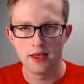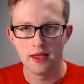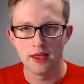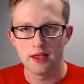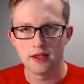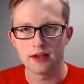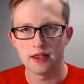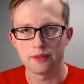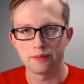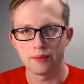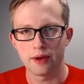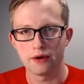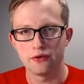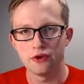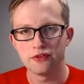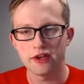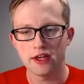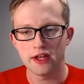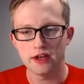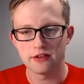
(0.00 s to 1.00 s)
Now the
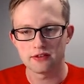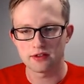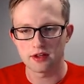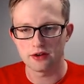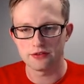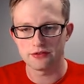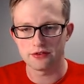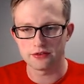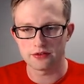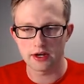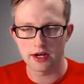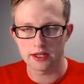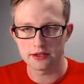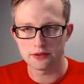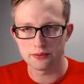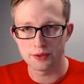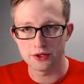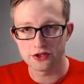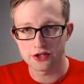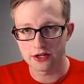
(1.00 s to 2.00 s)
pyruvate itself is going to have to be
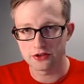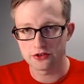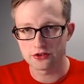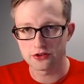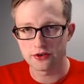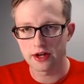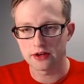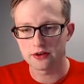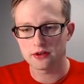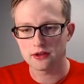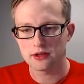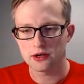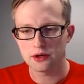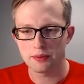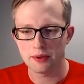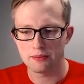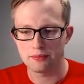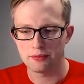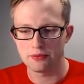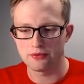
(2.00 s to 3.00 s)
changed around a little
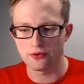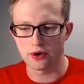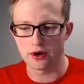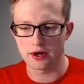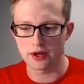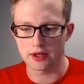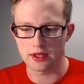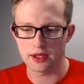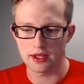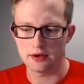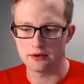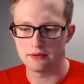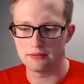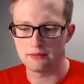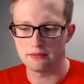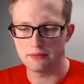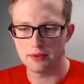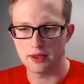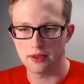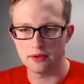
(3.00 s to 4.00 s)
bit before it can
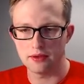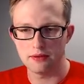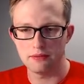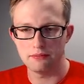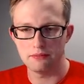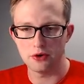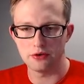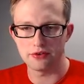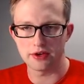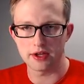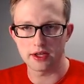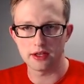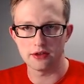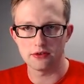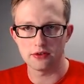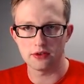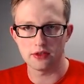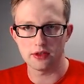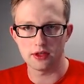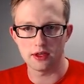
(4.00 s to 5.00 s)
be moving into the